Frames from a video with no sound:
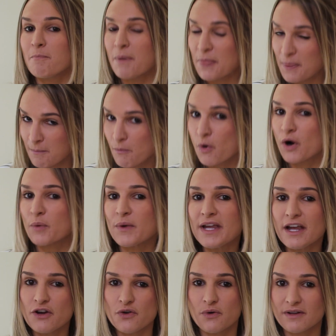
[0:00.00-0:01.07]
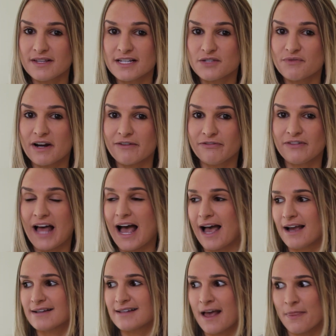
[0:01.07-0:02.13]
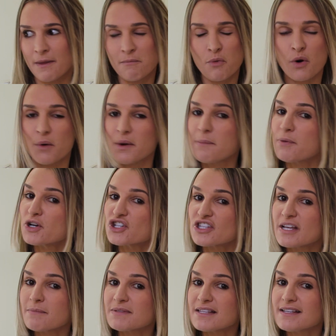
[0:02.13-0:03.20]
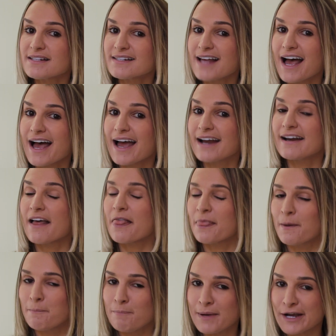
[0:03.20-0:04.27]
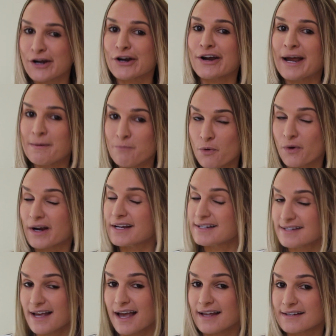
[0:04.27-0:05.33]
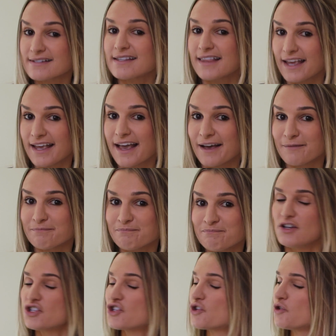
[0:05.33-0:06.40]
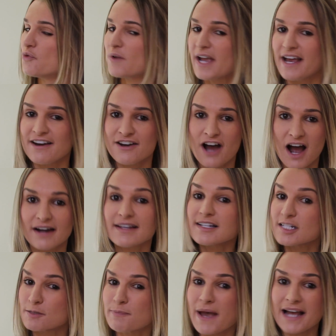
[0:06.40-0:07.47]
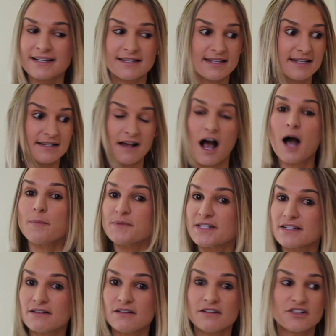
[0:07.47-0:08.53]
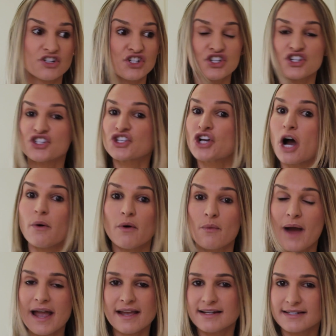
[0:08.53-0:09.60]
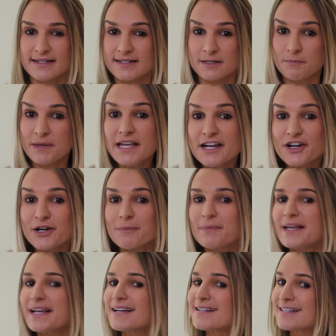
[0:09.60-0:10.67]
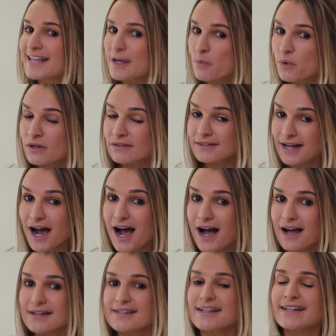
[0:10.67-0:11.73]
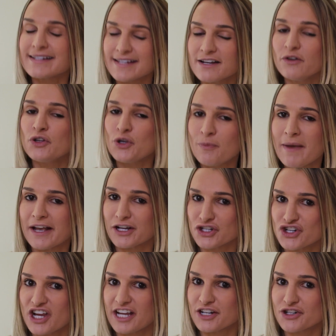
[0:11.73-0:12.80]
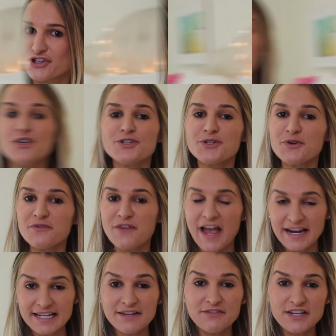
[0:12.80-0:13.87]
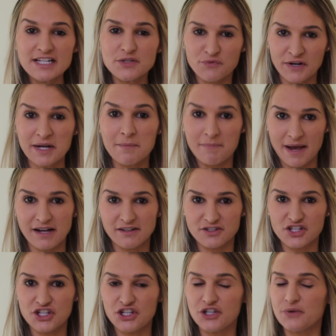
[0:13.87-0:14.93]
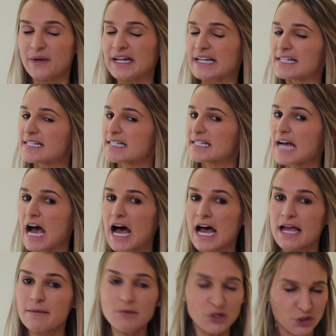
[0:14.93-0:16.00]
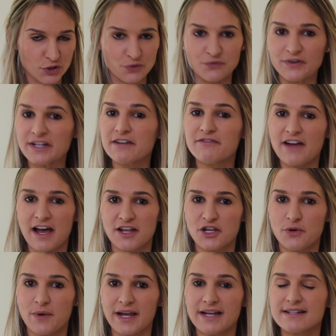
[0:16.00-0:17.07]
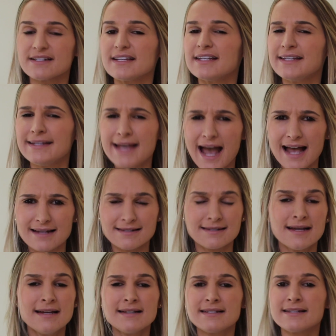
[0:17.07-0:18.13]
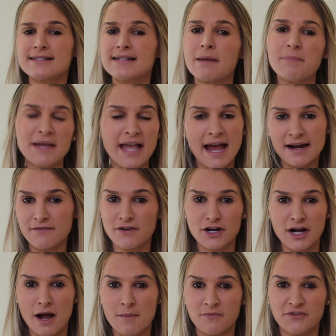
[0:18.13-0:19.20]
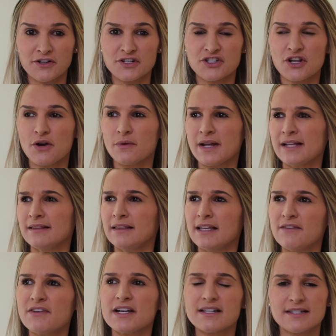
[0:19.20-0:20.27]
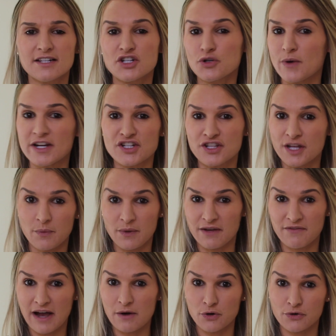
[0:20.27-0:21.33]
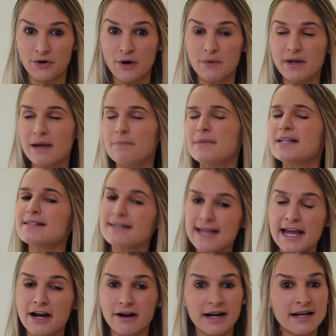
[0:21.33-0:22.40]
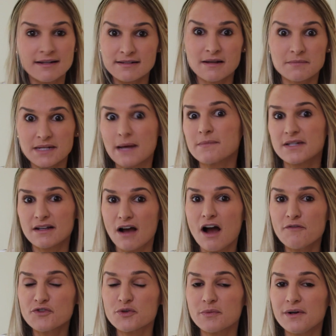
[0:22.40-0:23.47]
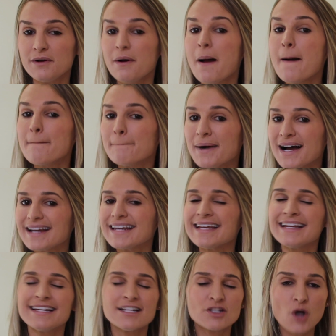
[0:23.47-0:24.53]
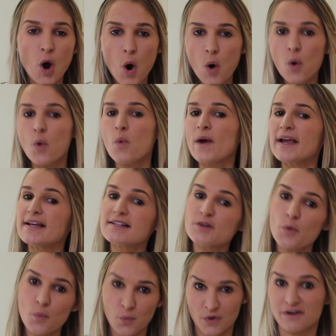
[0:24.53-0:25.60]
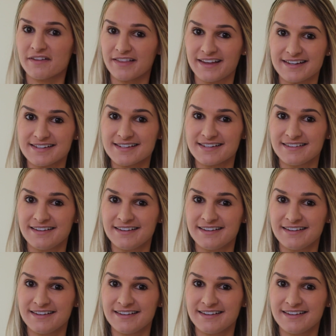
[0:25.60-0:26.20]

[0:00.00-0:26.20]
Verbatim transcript: But the more we ignore these red flags and the more we push them to the side, the bigger and more intense they get. So you cannot expect these obstacles to just go away and disappear, because they will not until you make a change. So if any of these ring a bell to you, it is time to reevaluate. Yes, stepping out of our comfort zone and leaving a situation that we've outgrown can be scary and sometimes uncomfortable, but it is always worth it.